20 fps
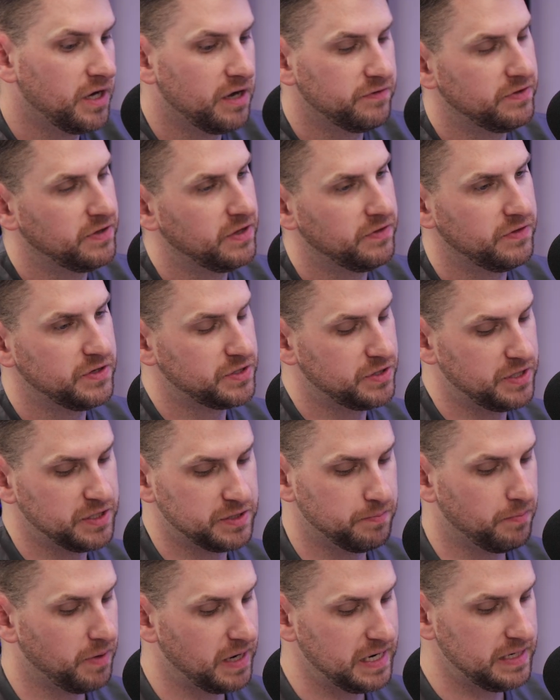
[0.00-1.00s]
enough, and like
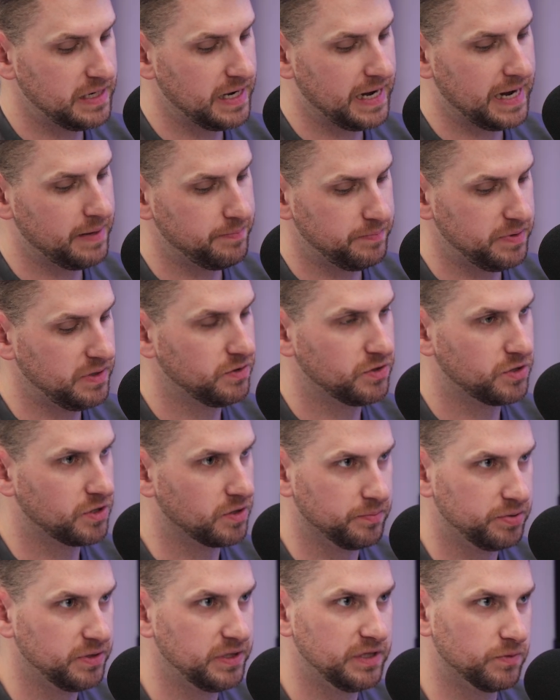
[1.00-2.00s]
this might not be
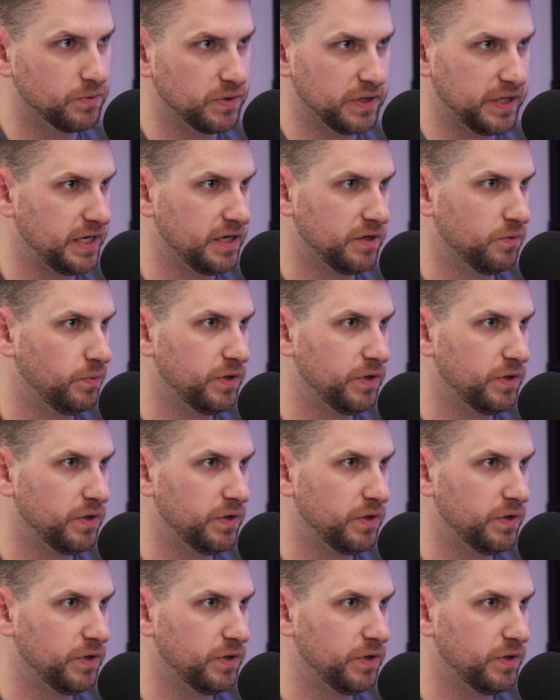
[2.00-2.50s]
completely related.